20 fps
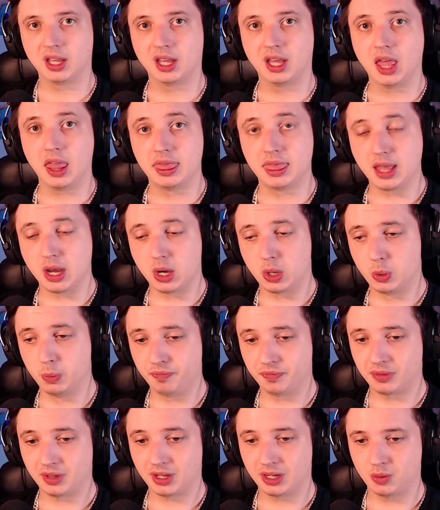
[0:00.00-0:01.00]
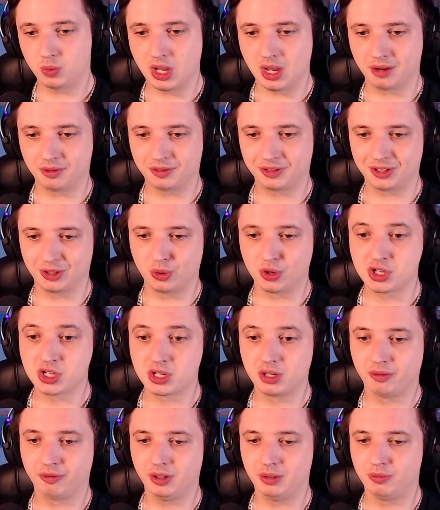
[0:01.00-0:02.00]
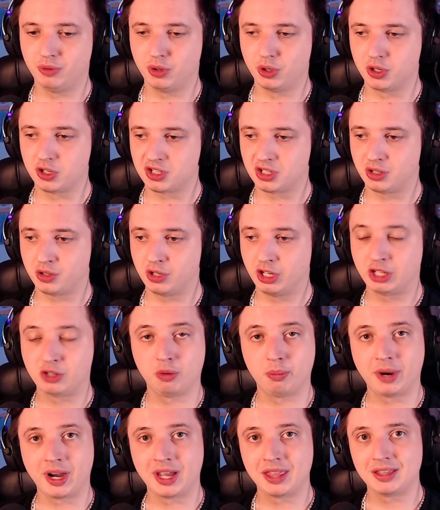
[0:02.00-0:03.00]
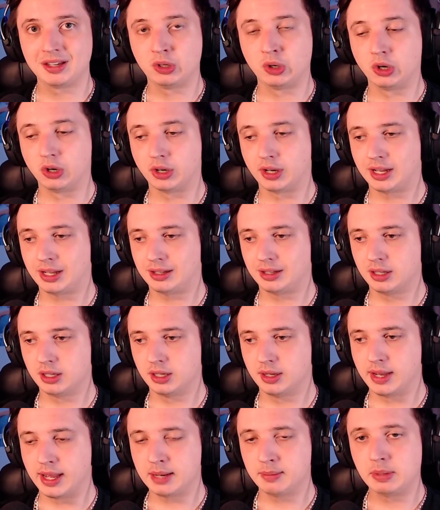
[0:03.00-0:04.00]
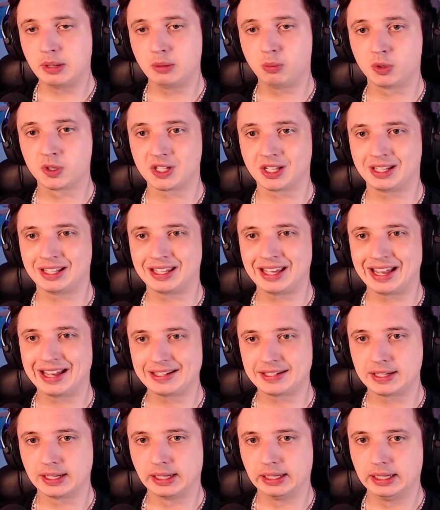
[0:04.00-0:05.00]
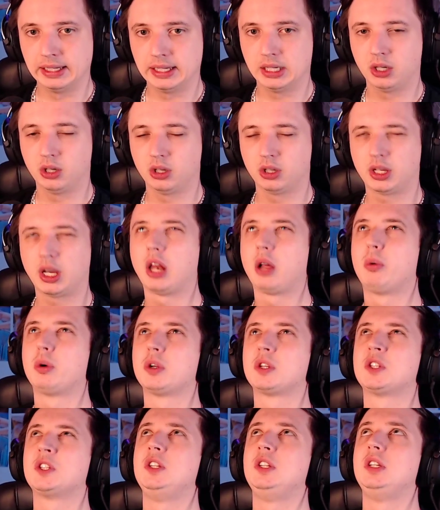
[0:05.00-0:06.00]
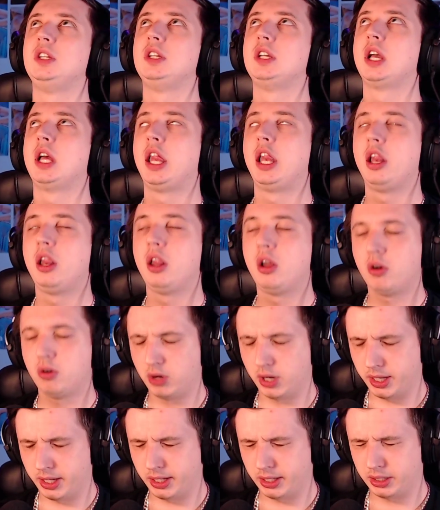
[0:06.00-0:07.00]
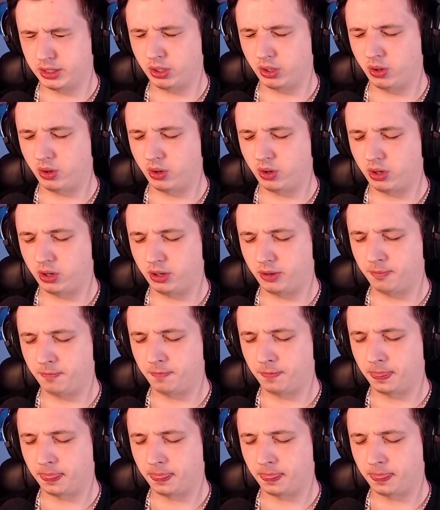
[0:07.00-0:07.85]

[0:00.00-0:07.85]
And now we have the original film version. Quick reminder, her animal was a cat, her color was yellow, and her